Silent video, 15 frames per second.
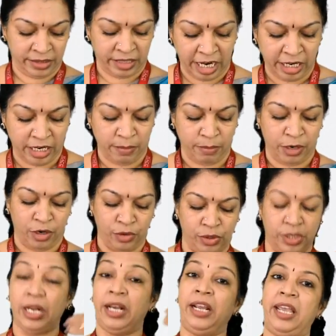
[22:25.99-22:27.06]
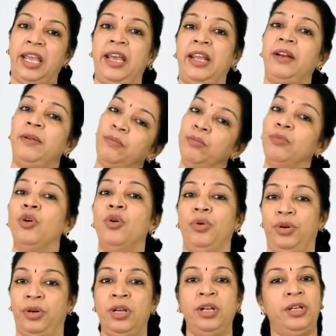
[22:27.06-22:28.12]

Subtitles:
think about care more.